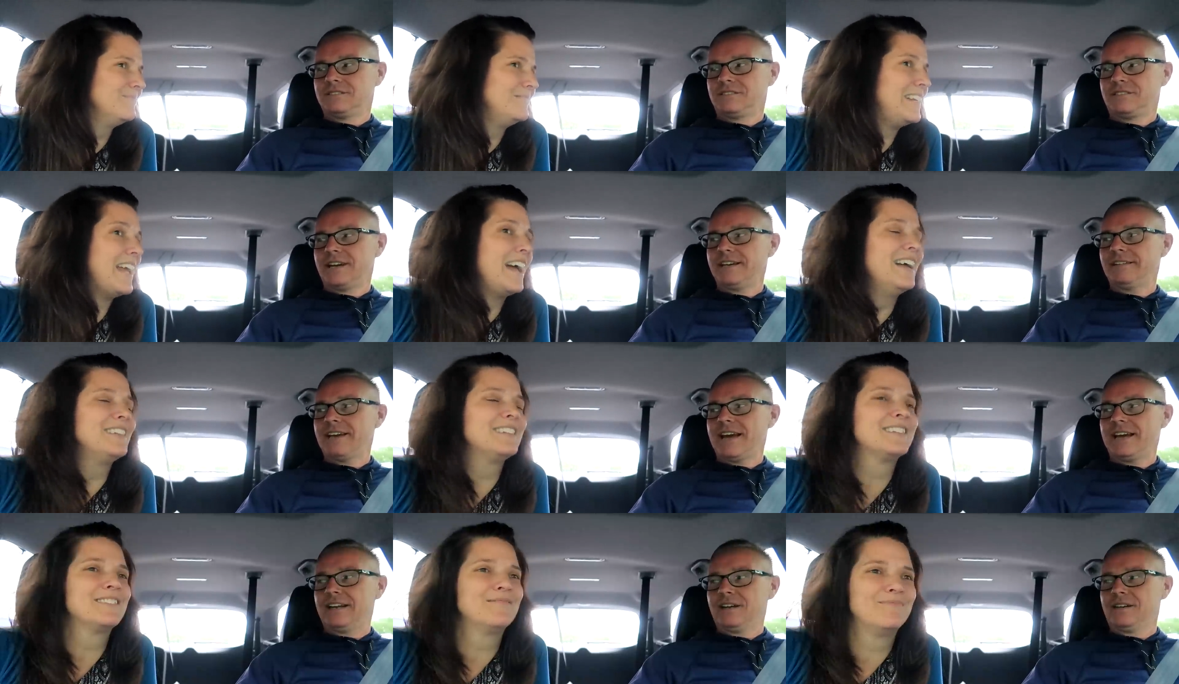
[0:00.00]
Speaker 1: Right,
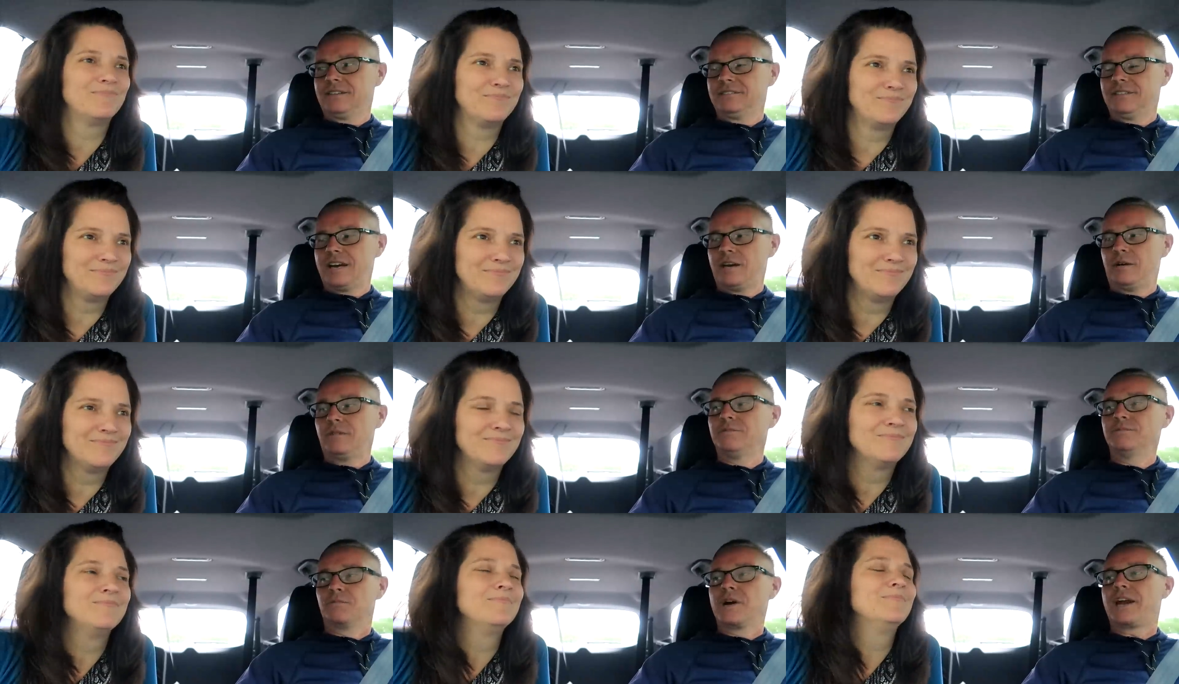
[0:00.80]

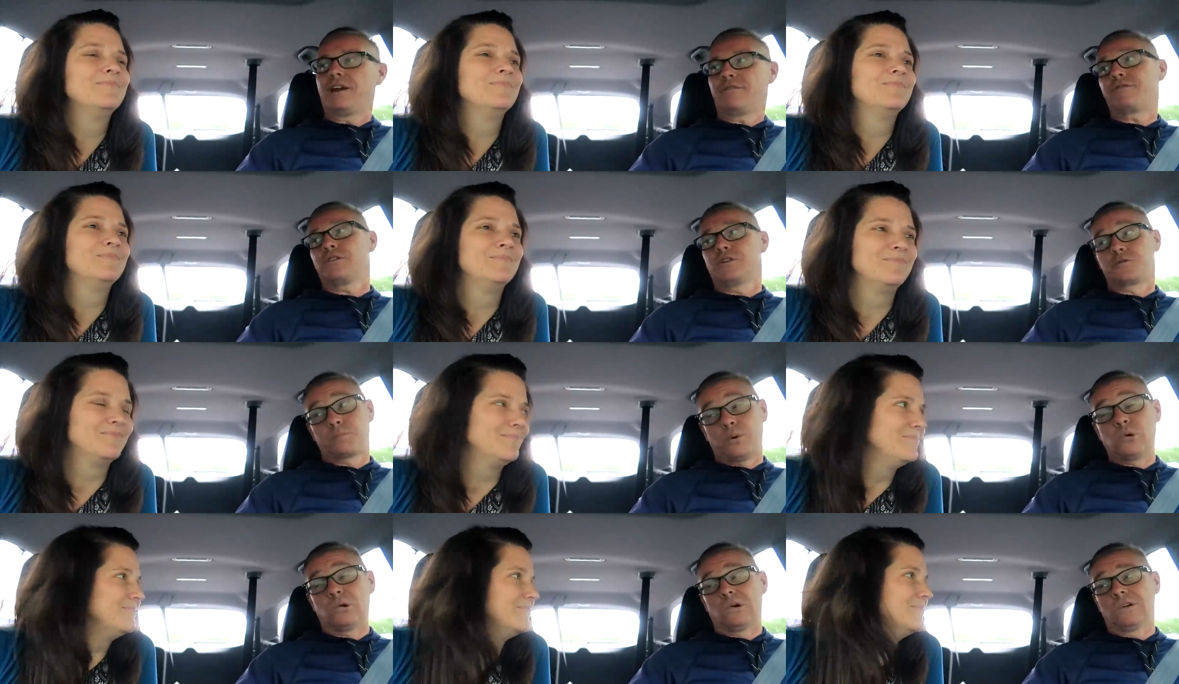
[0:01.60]
we had our first
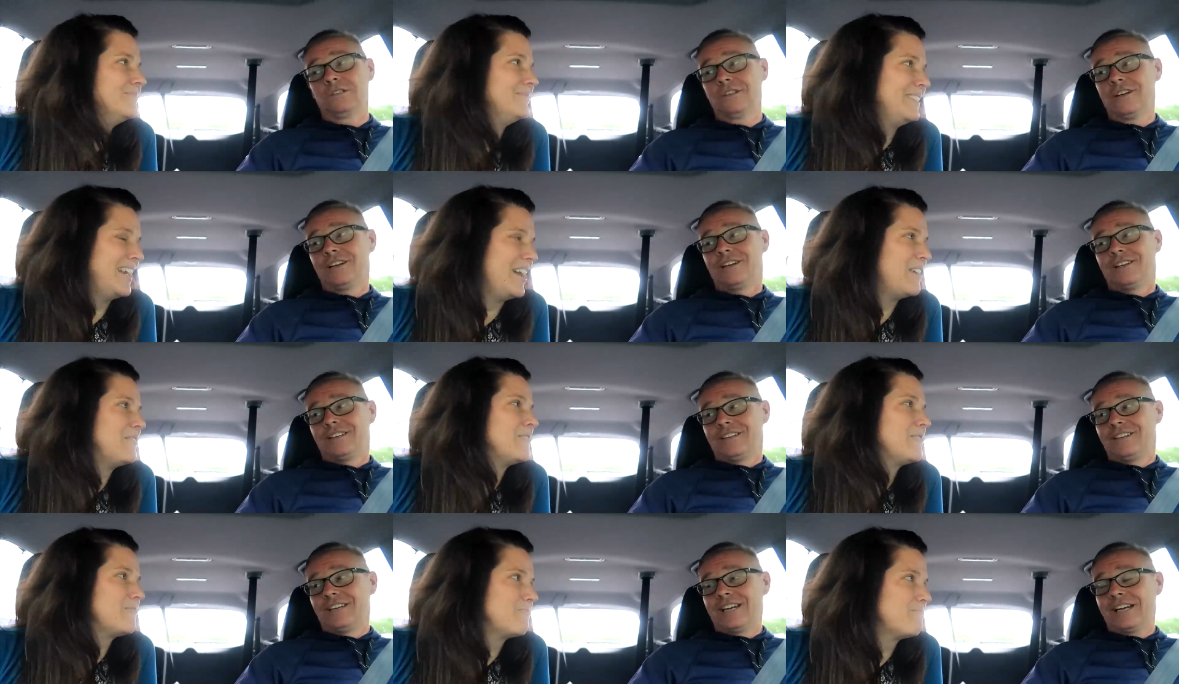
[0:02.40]
pool. Yeah.
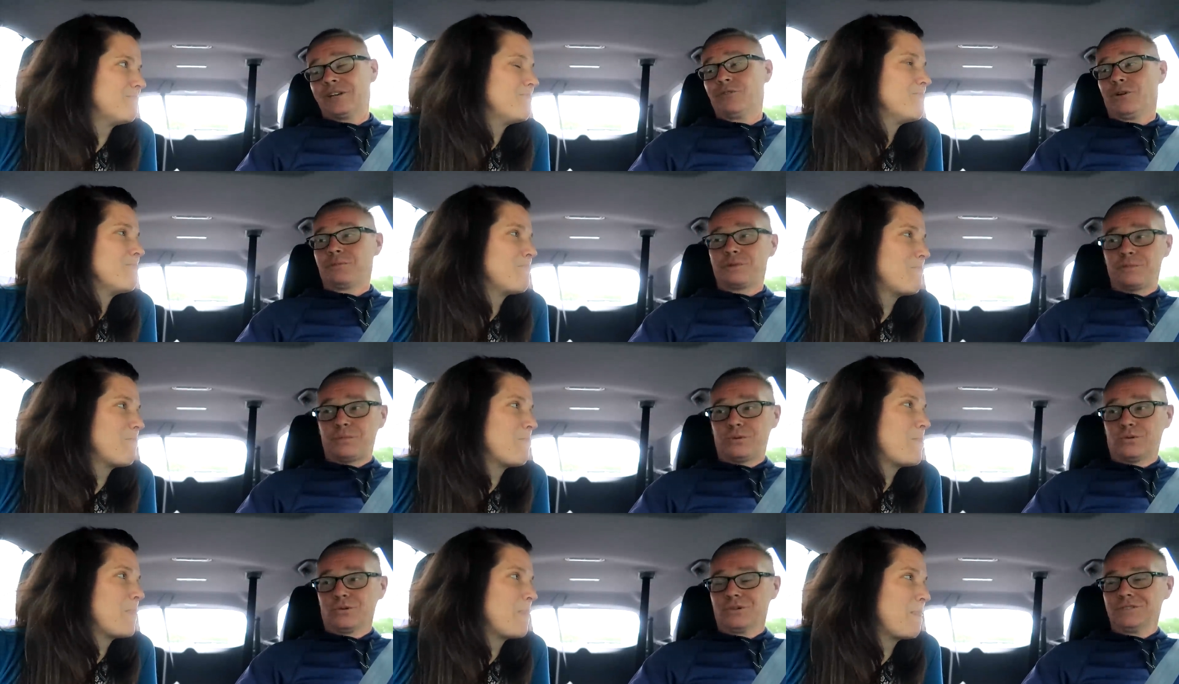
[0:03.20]
And I grew up with a
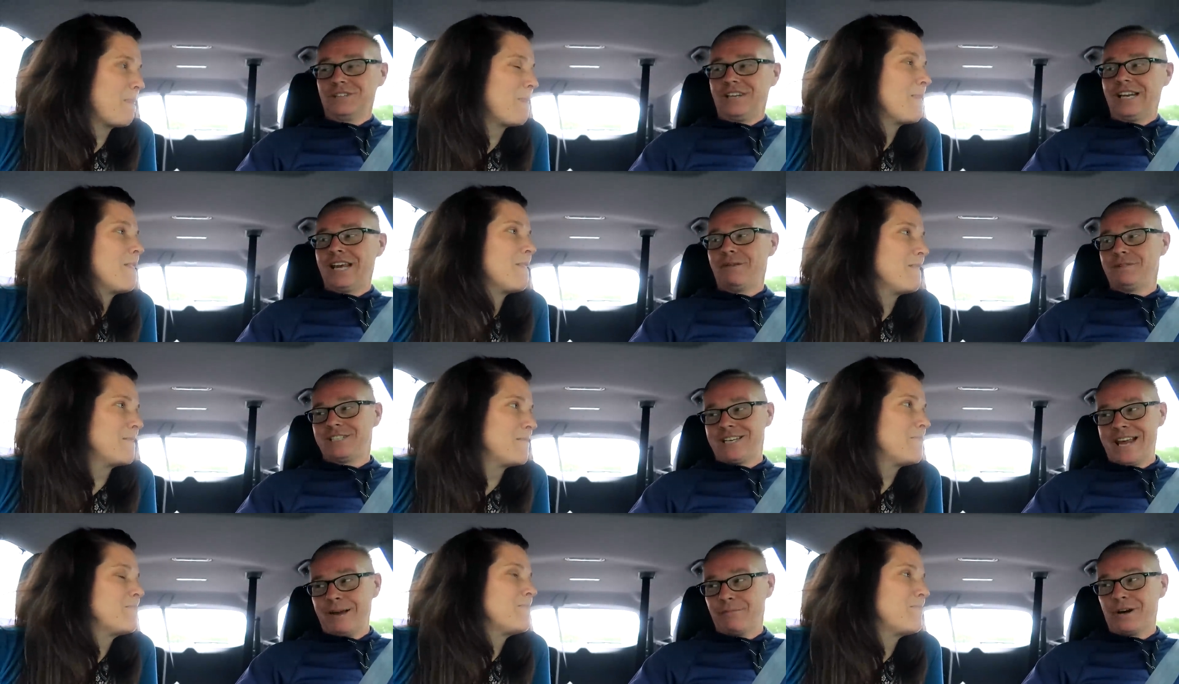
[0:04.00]
pool, and
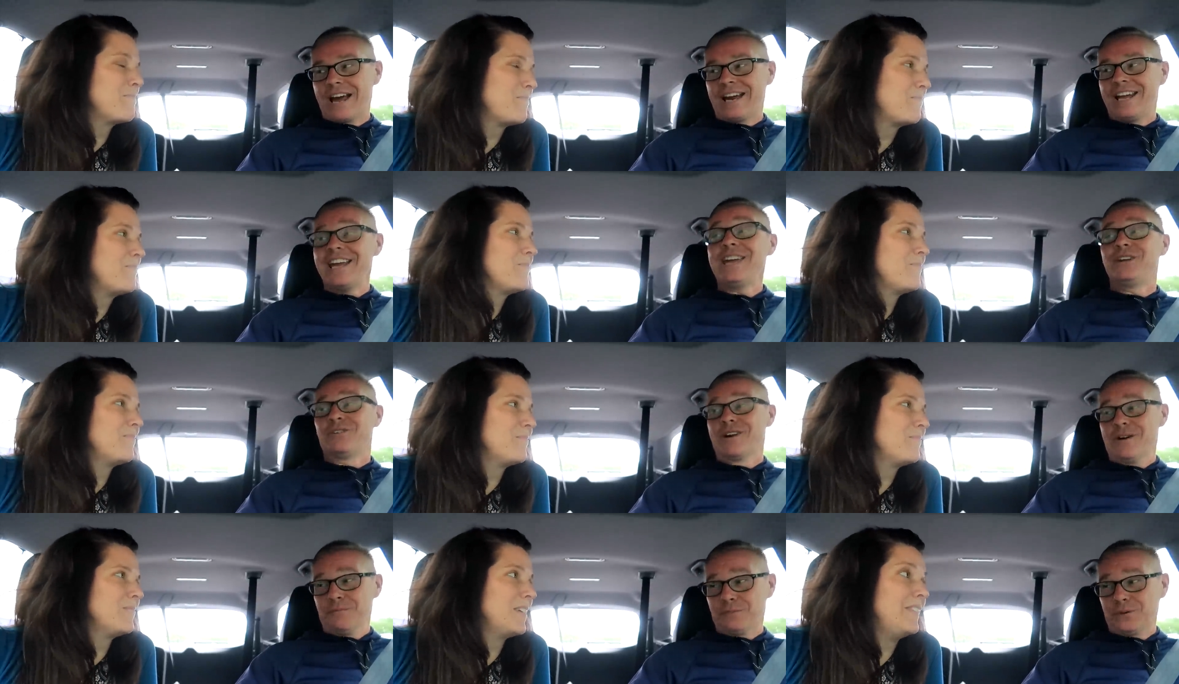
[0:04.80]
Amy's neighbor had an
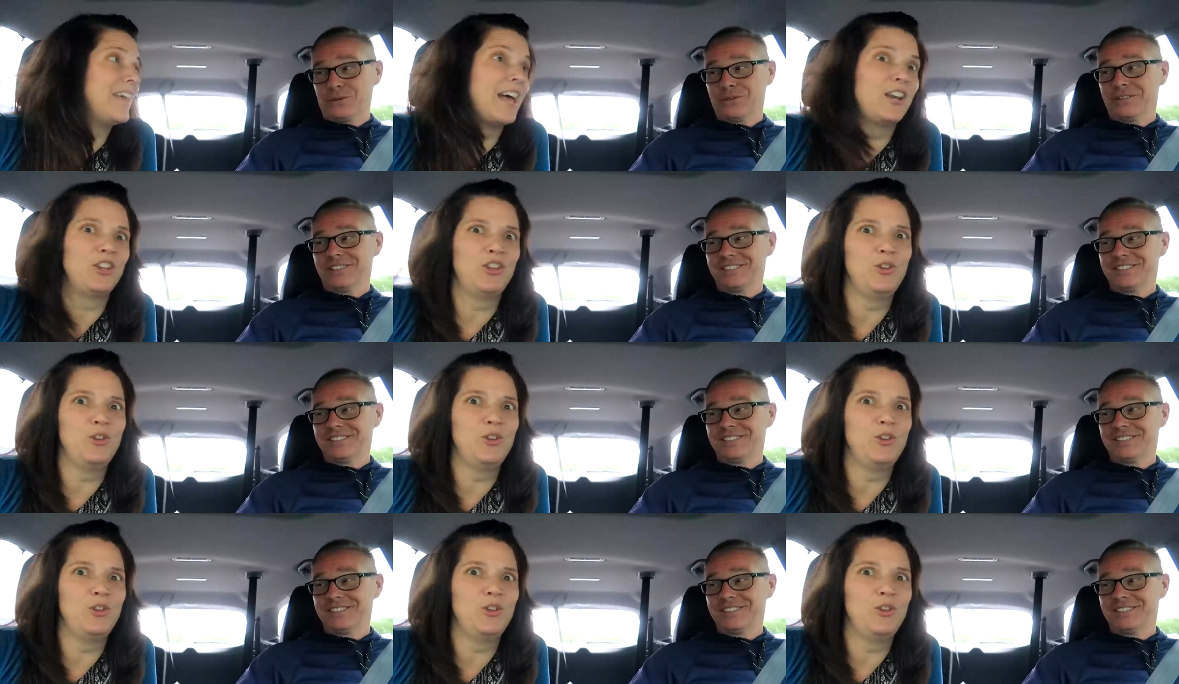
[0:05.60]
in-ground pool. They had a